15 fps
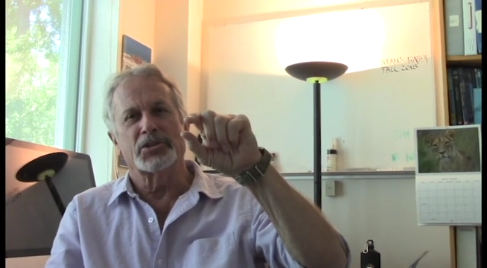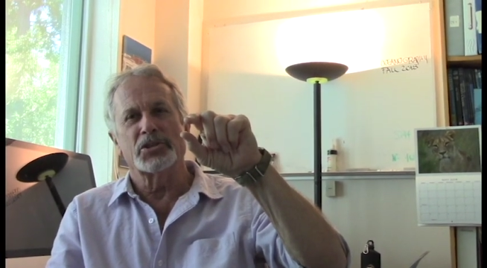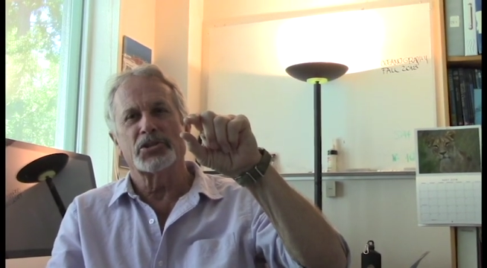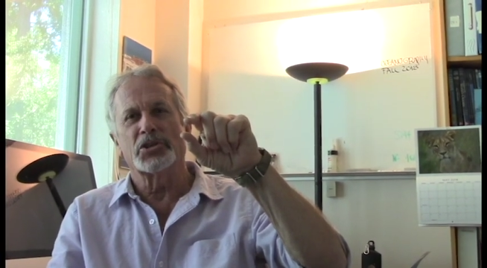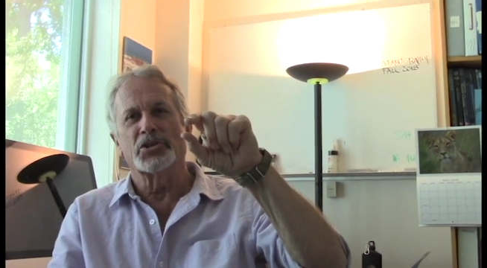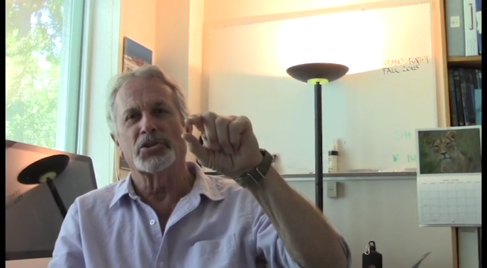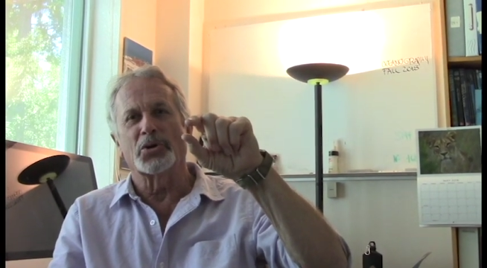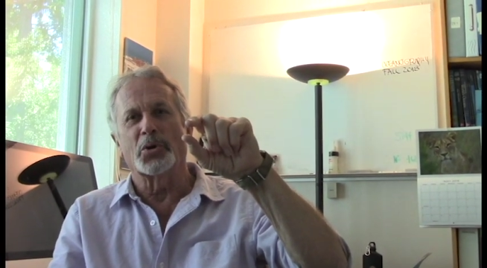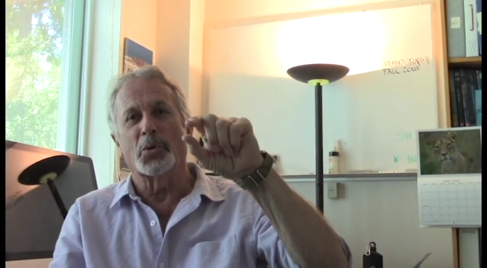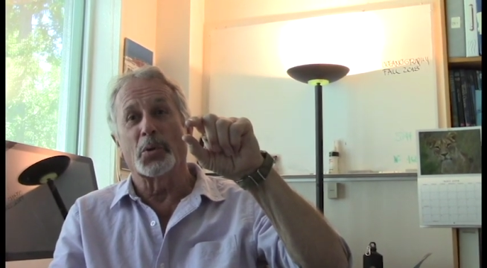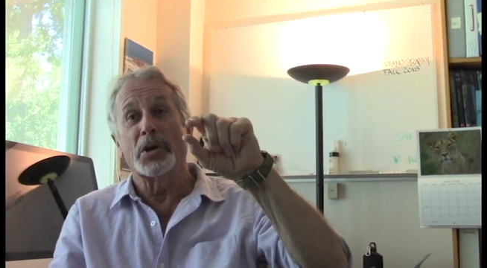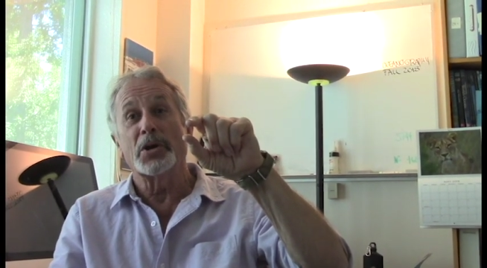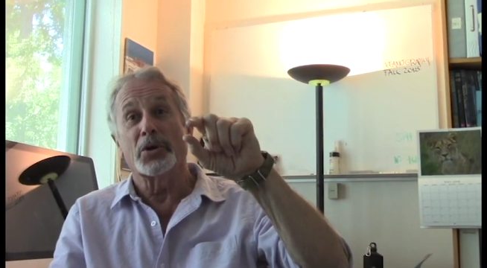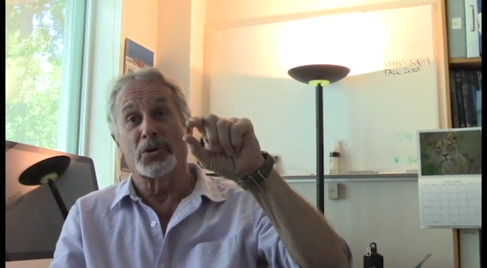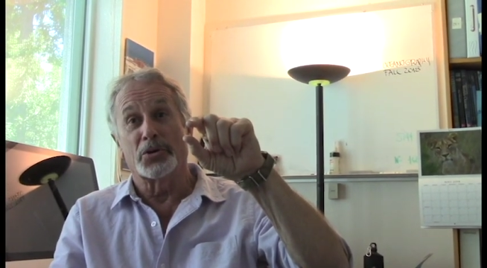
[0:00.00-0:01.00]
just a
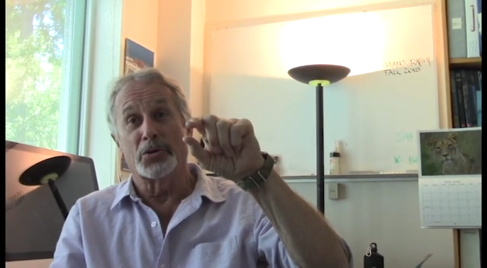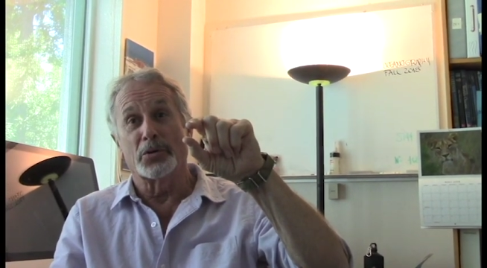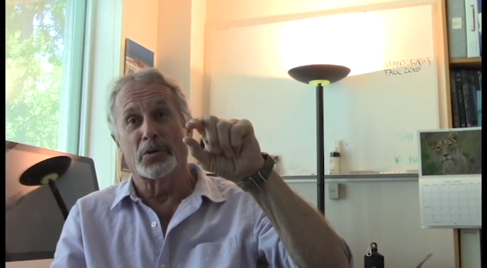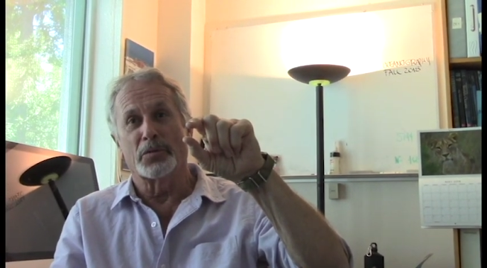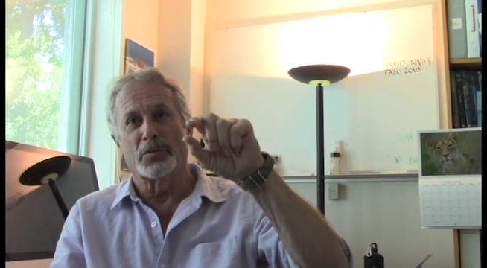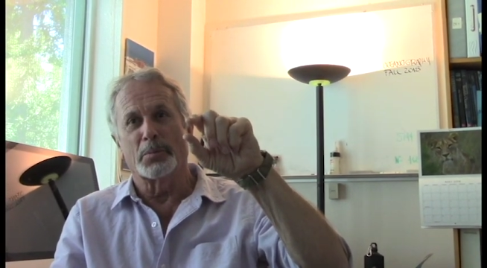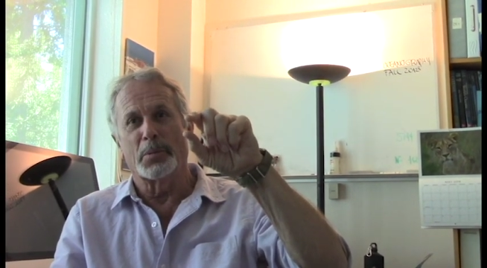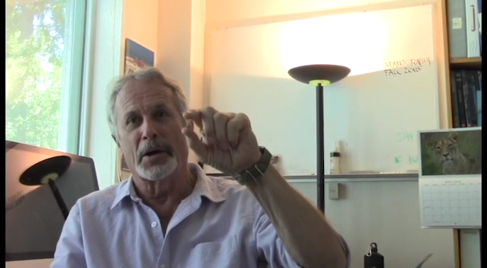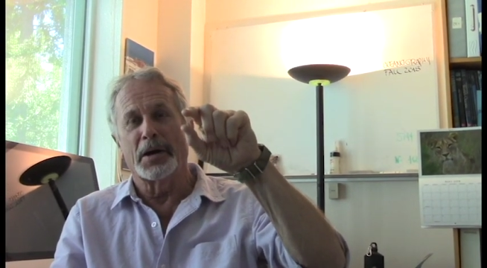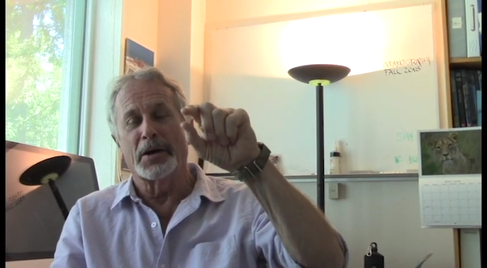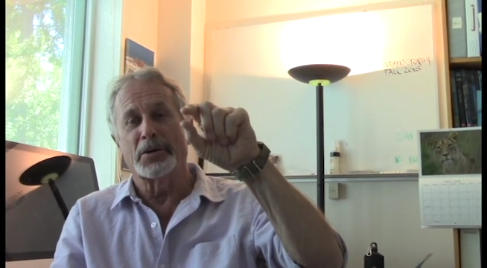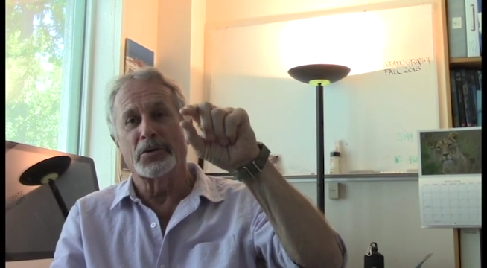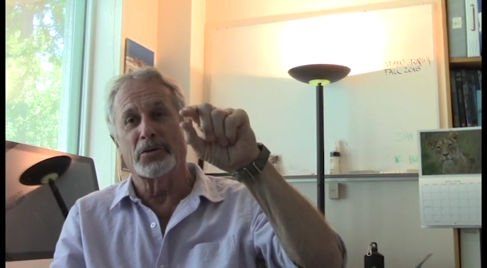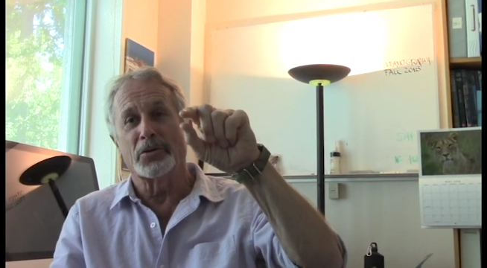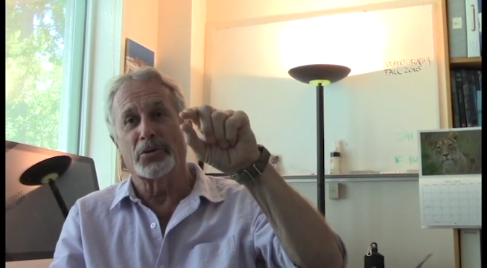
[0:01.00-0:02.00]
degree or two, from
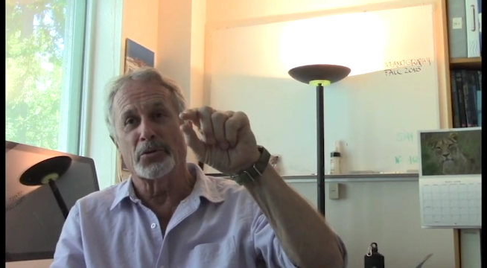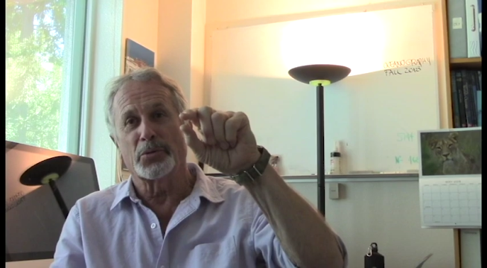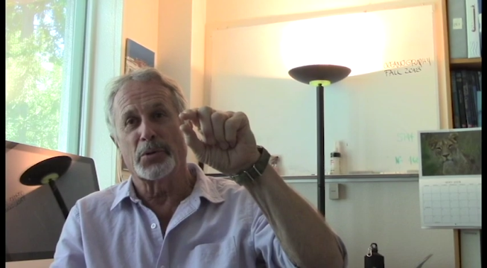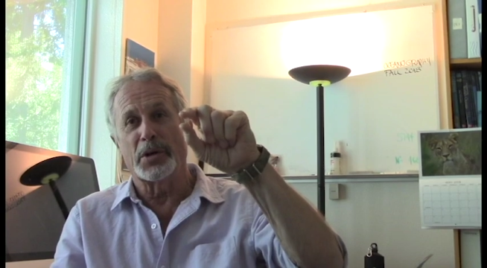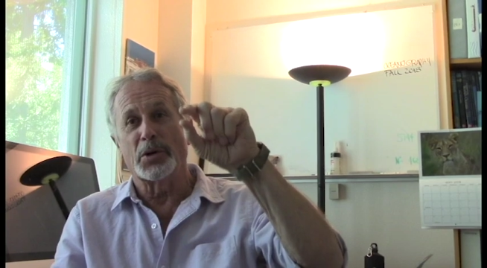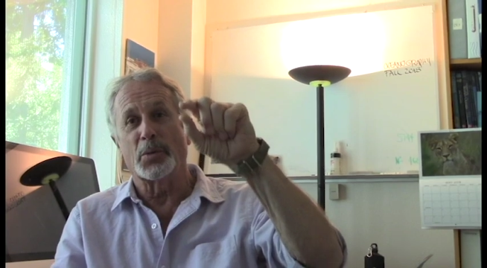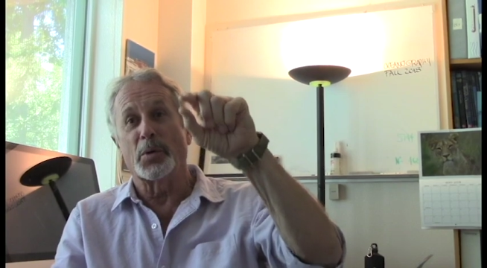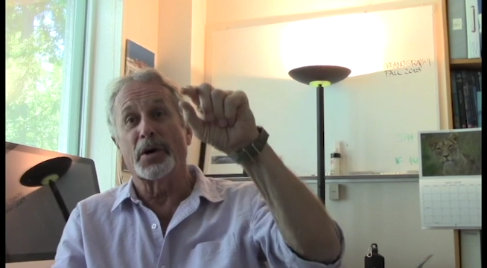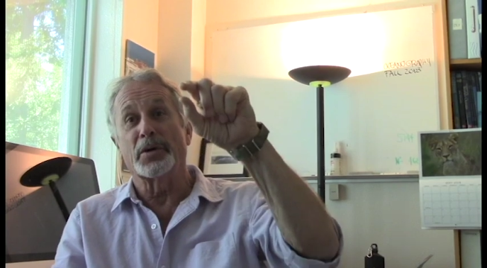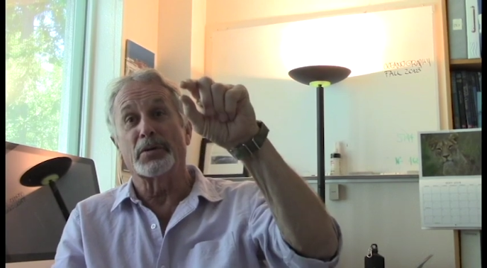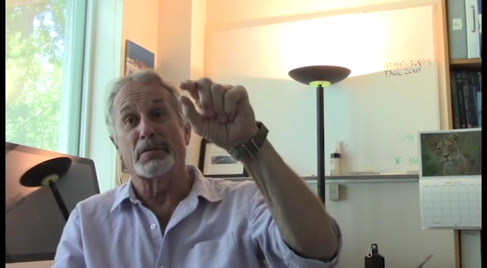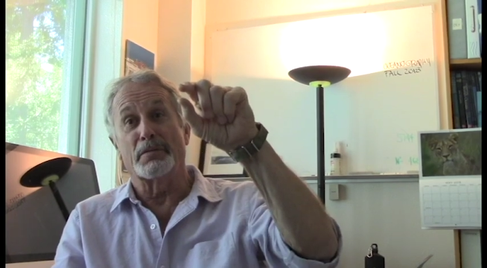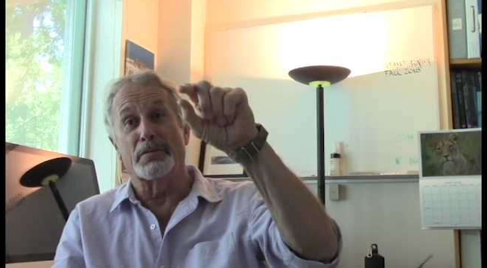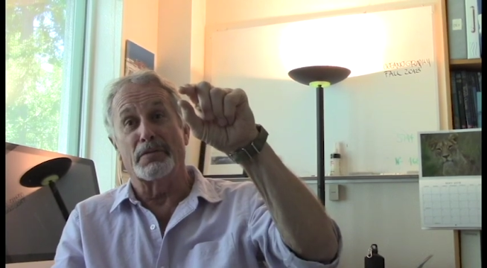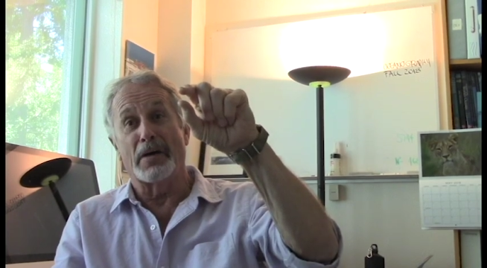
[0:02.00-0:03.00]
103 to
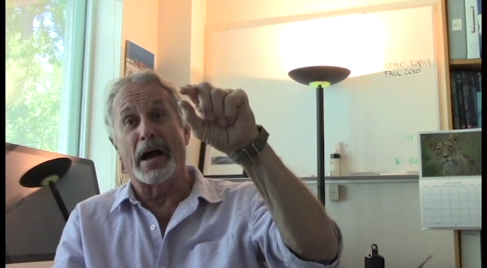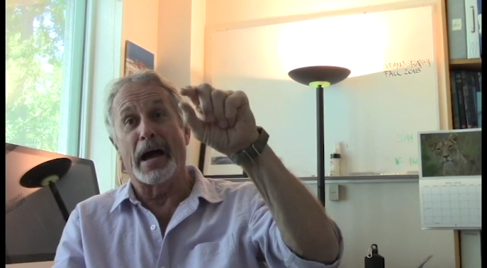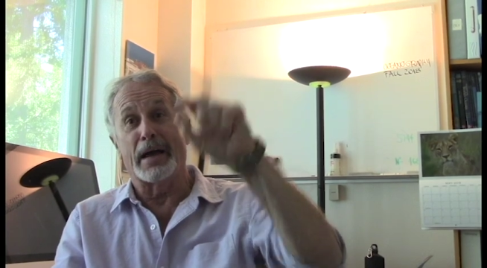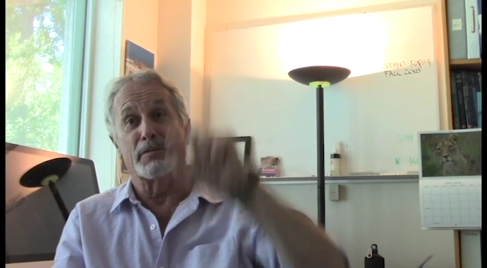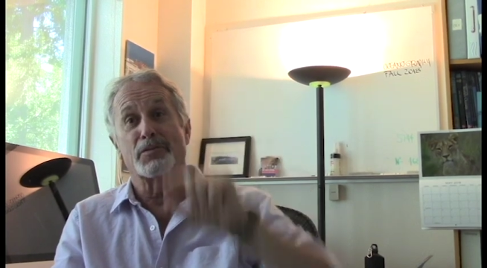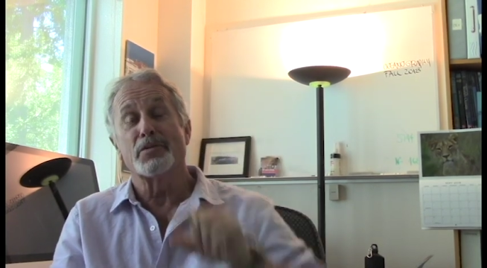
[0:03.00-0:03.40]
105,